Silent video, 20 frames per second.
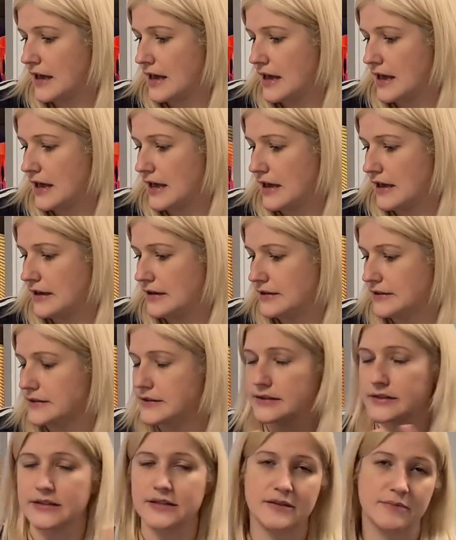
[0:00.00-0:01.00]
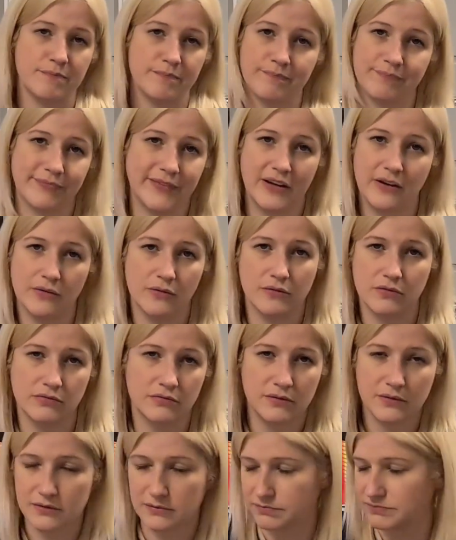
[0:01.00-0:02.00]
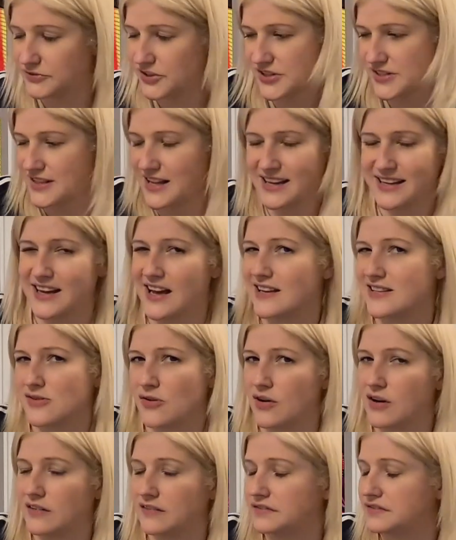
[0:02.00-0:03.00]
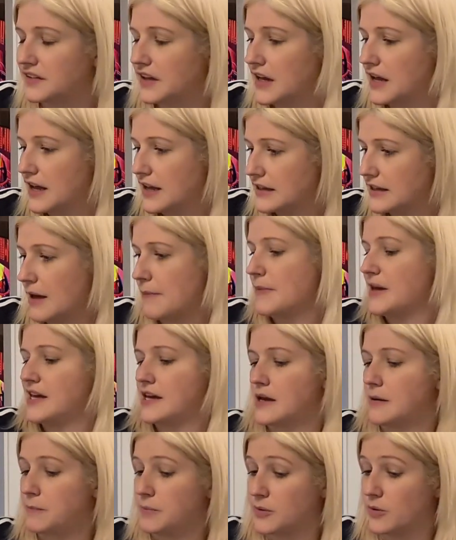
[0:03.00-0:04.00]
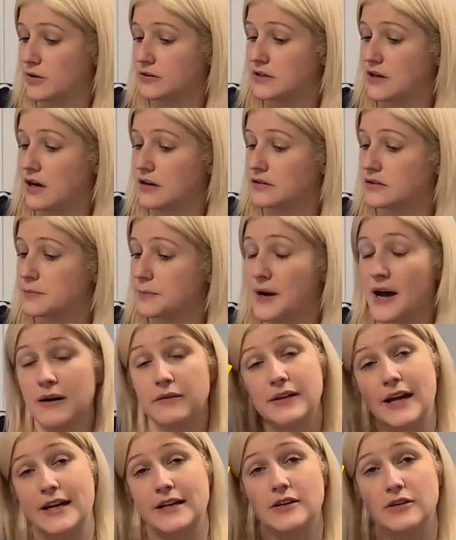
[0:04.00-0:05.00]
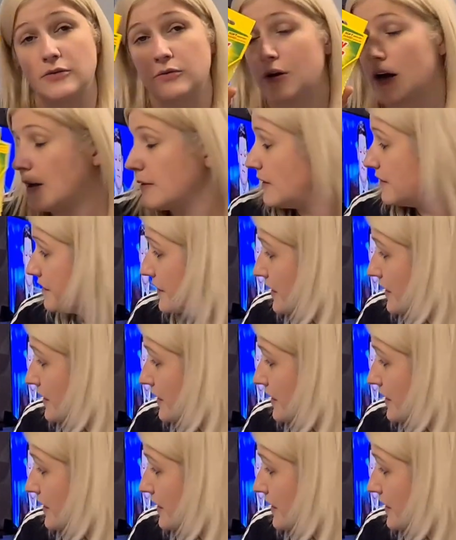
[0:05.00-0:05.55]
is, you know, just like a sort of gimmicky product. But I'll let you know how I